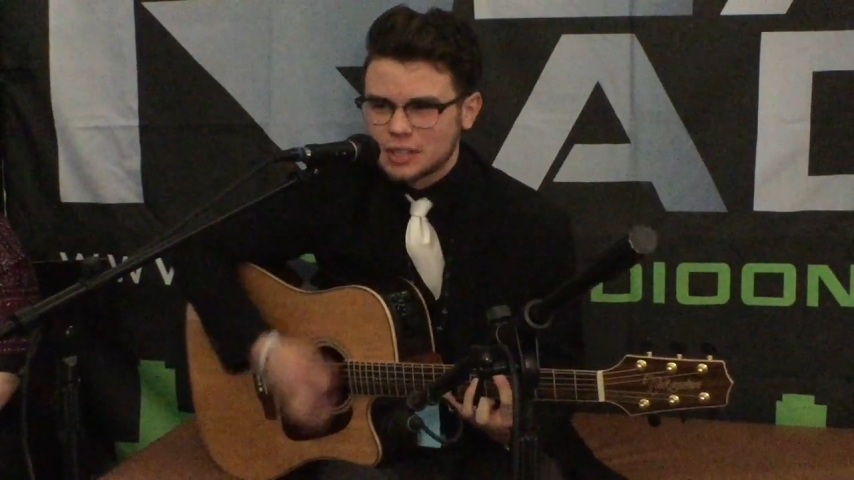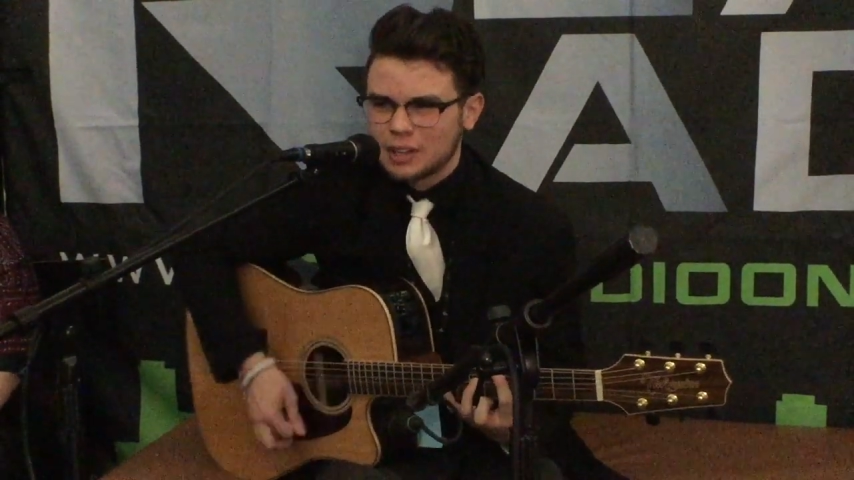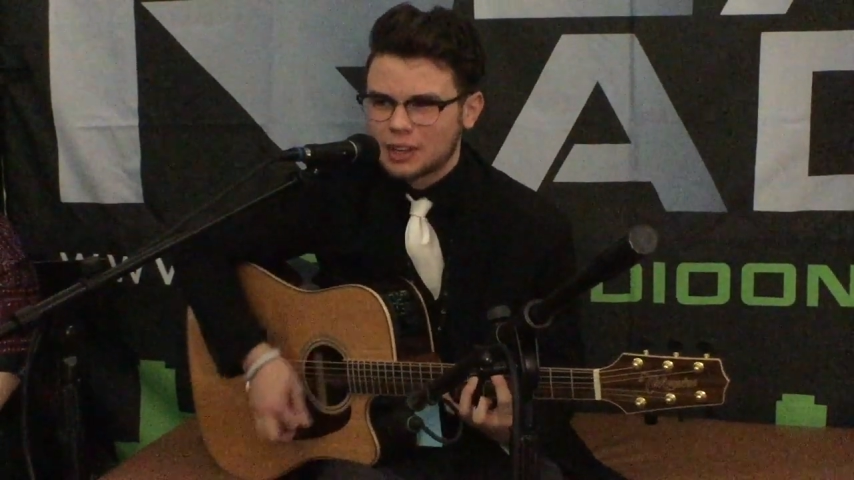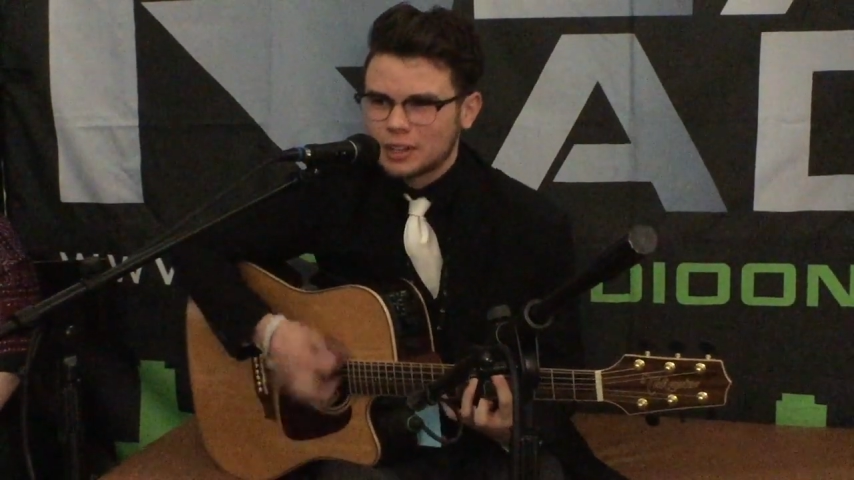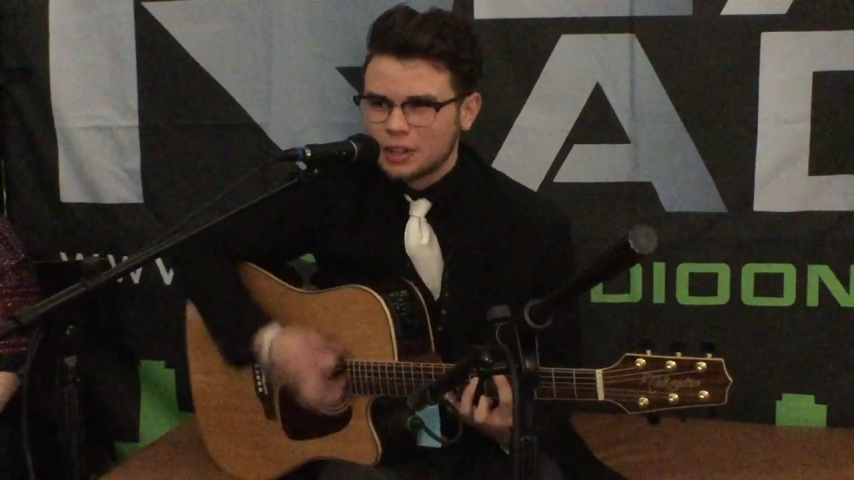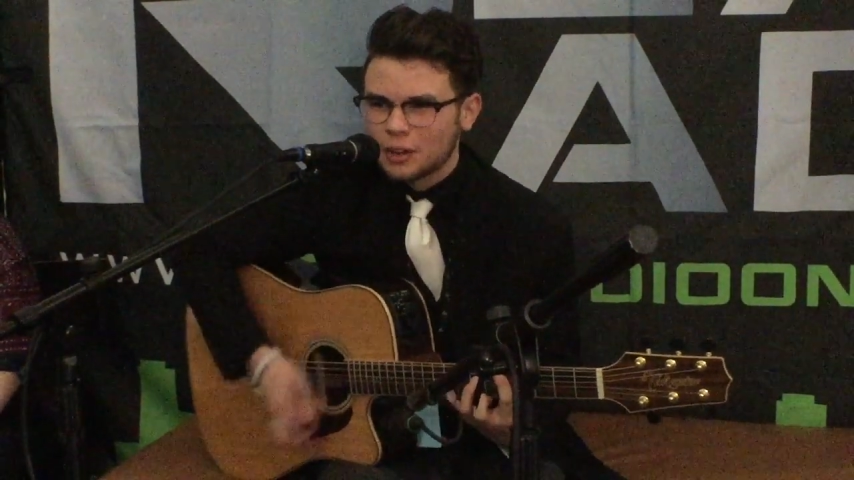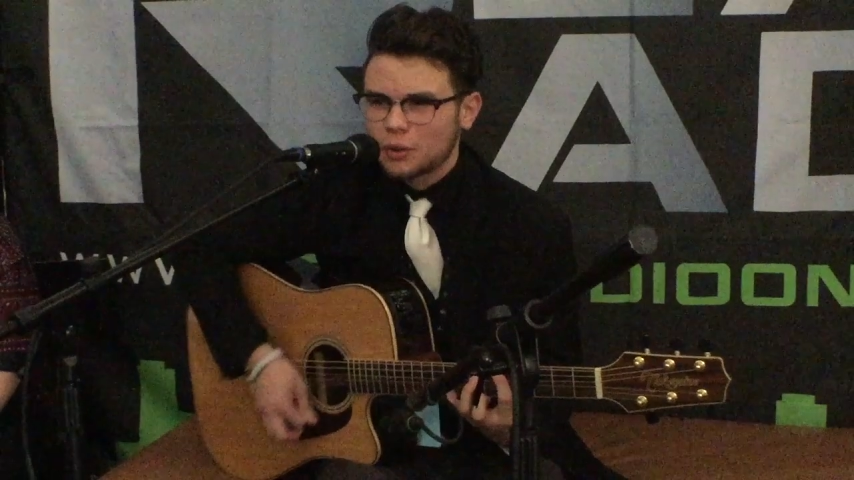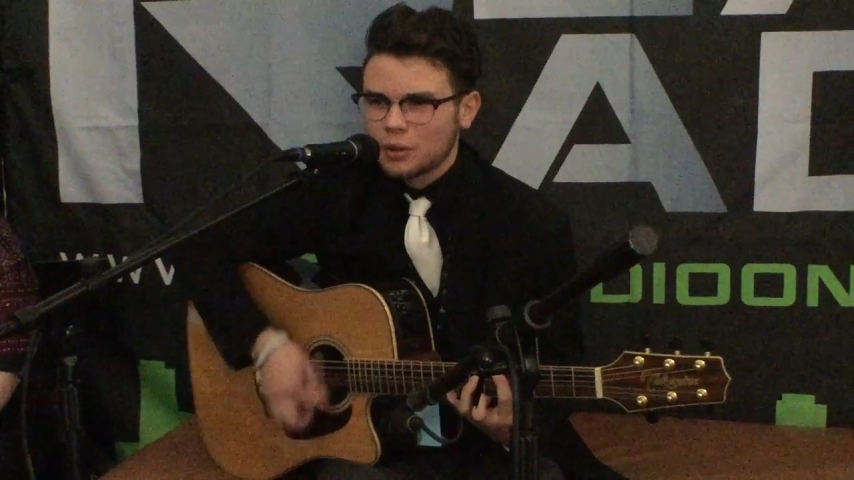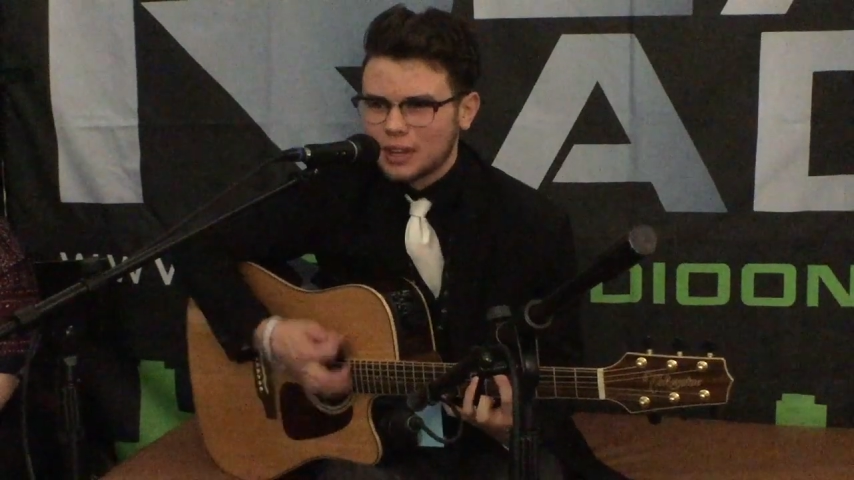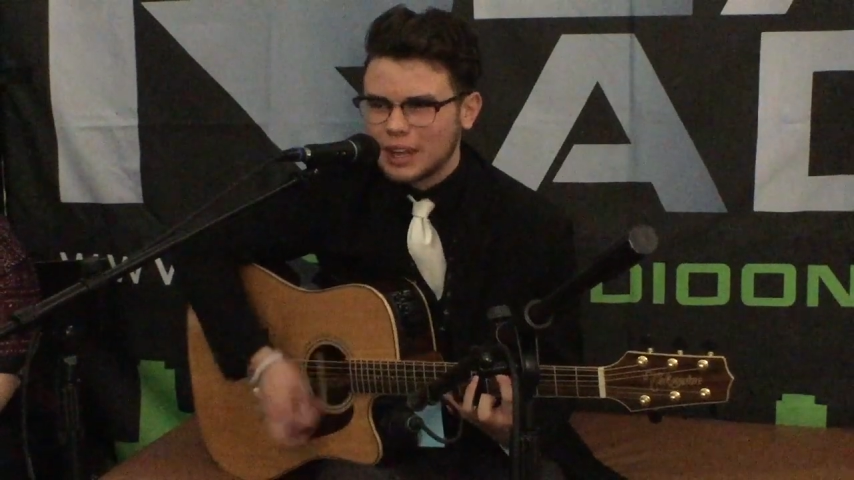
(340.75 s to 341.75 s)
turn
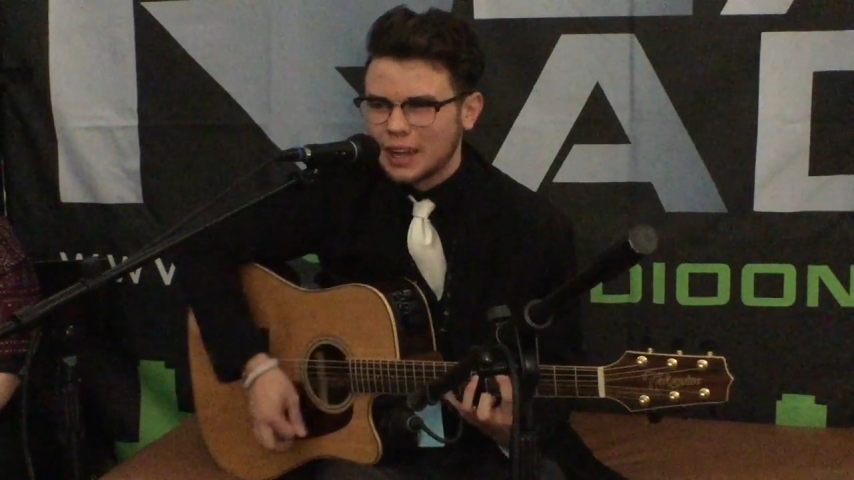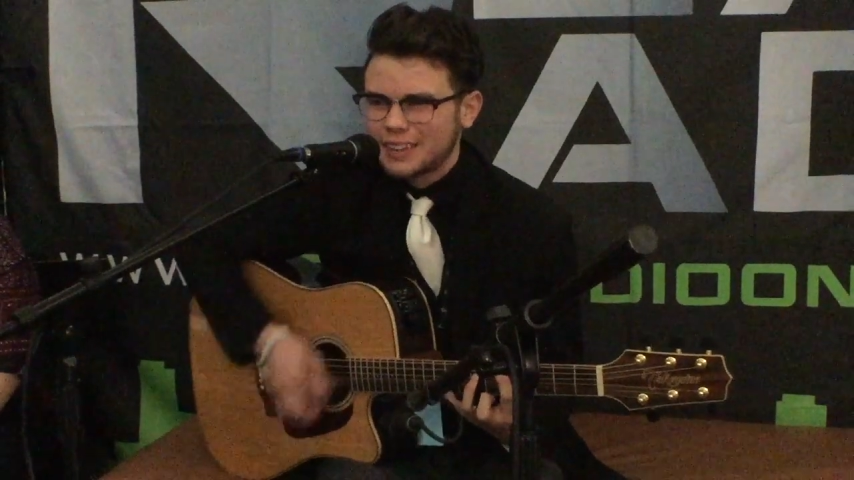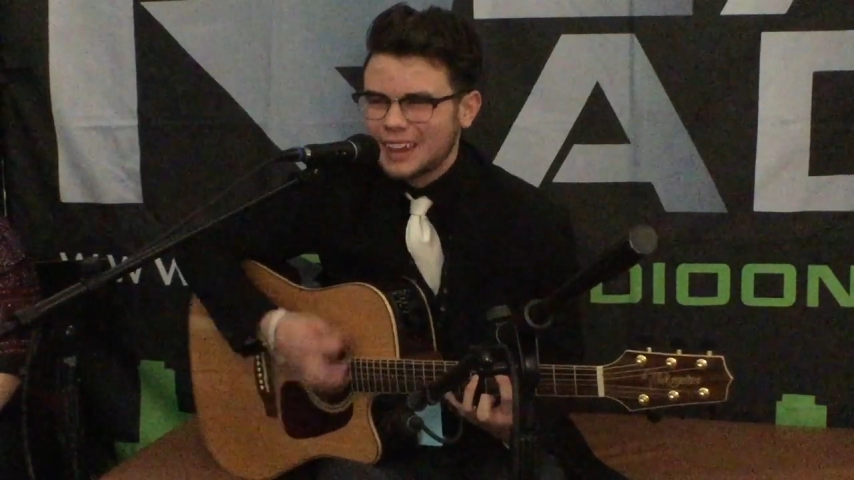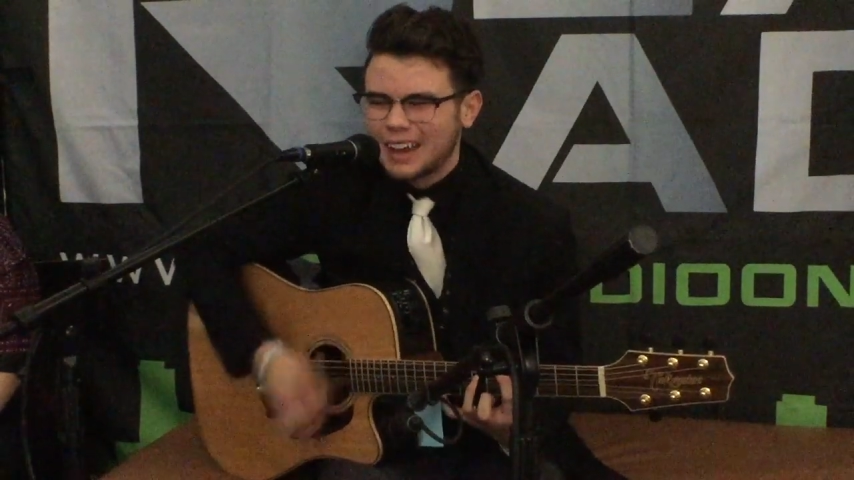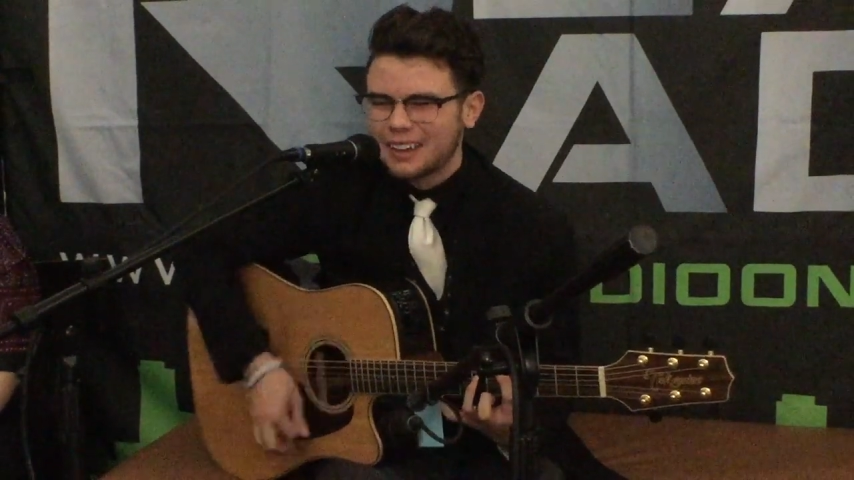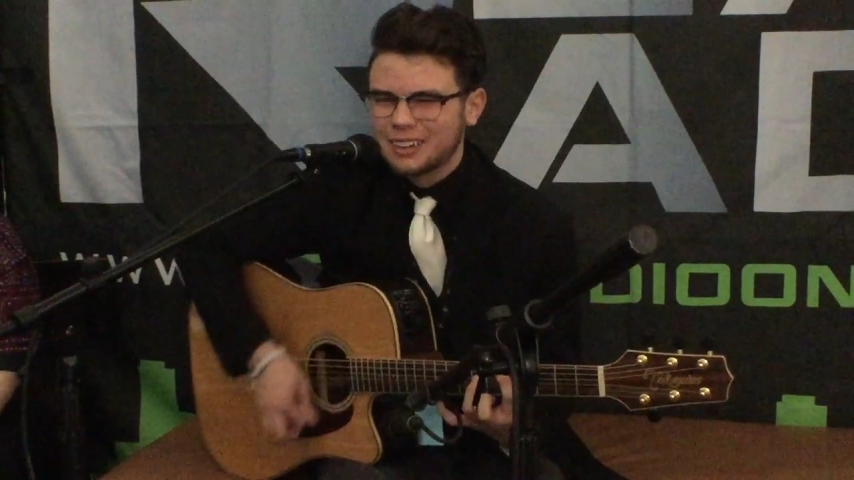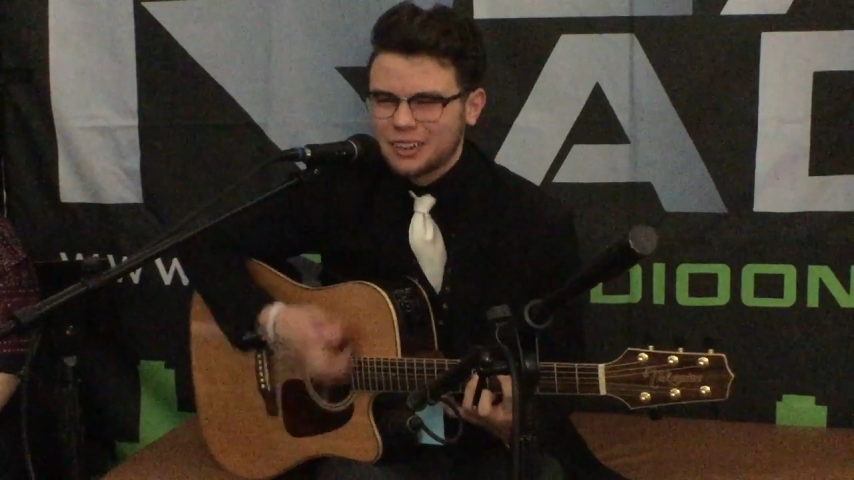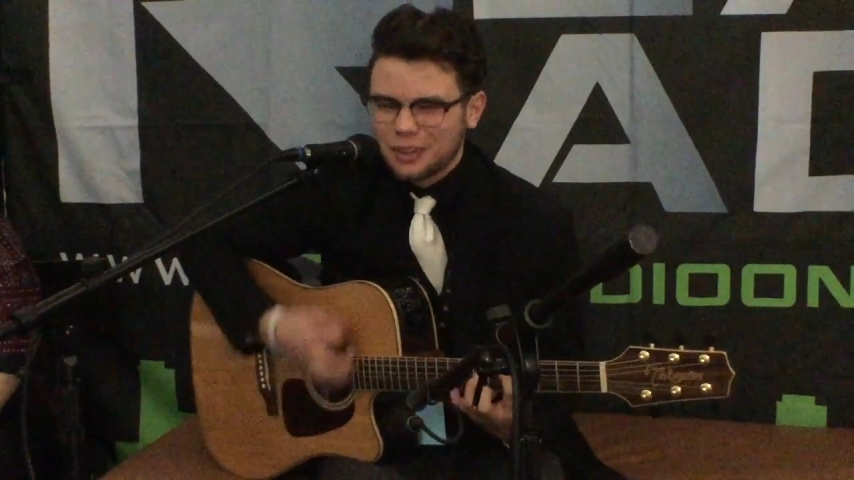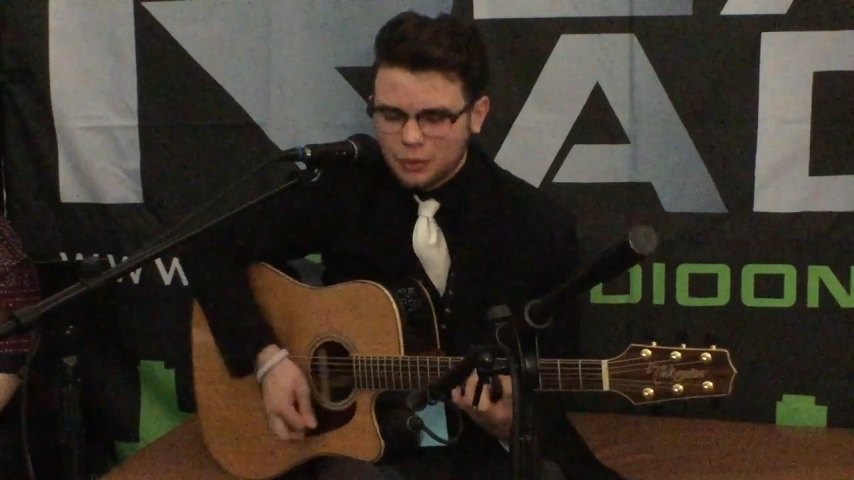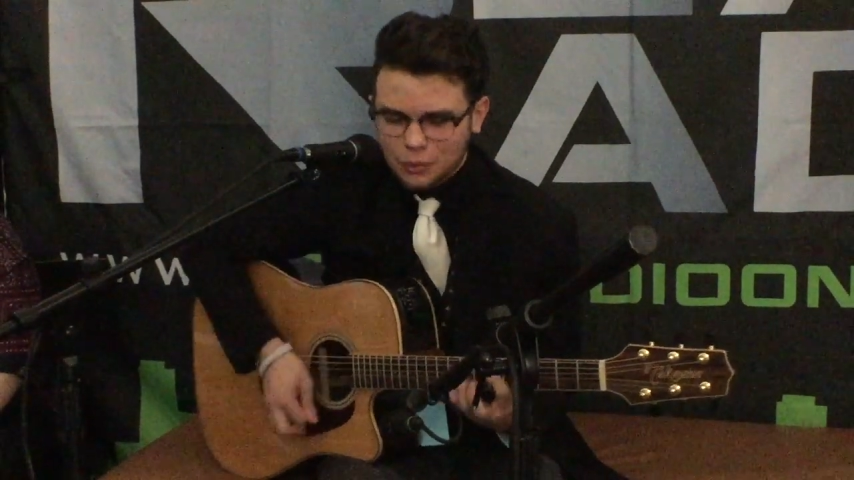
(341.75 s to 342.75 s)
your lamp
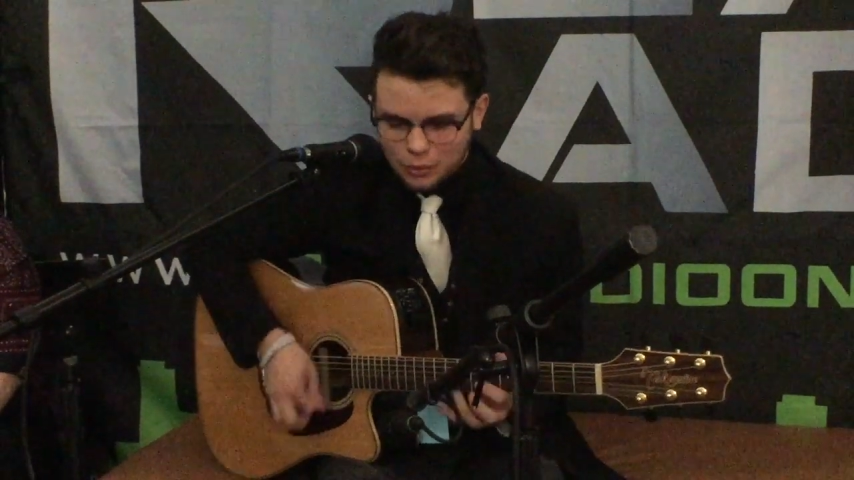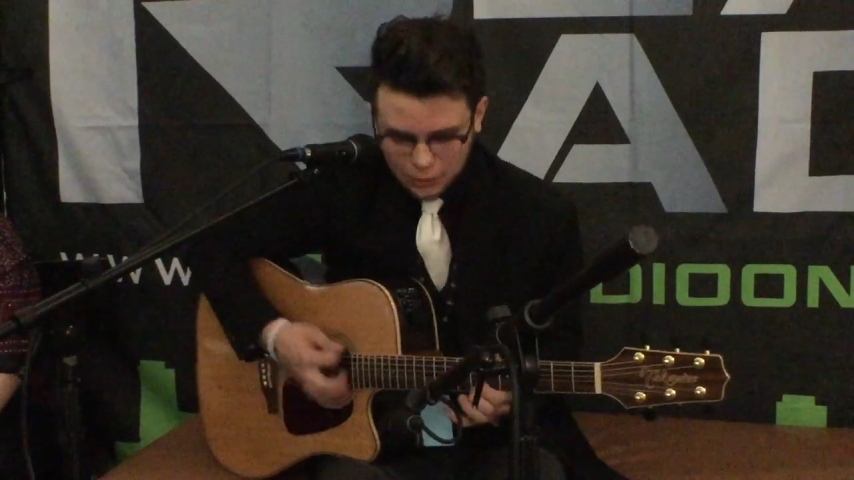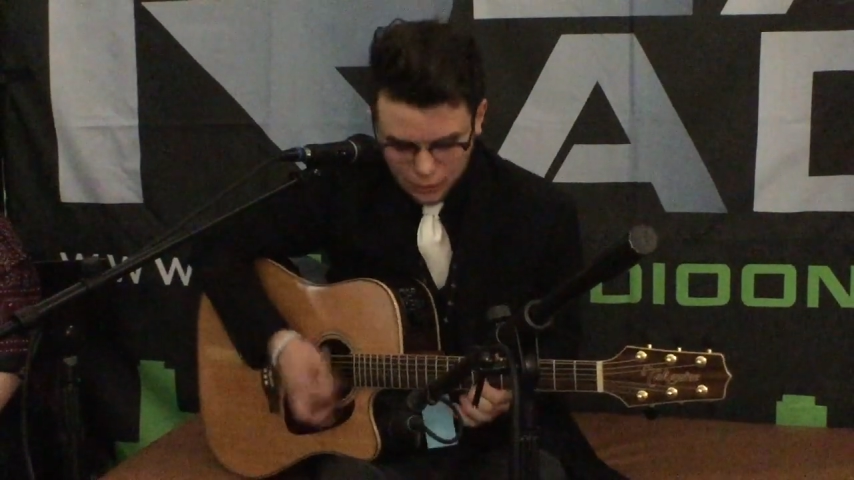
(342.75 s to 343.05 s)
down low.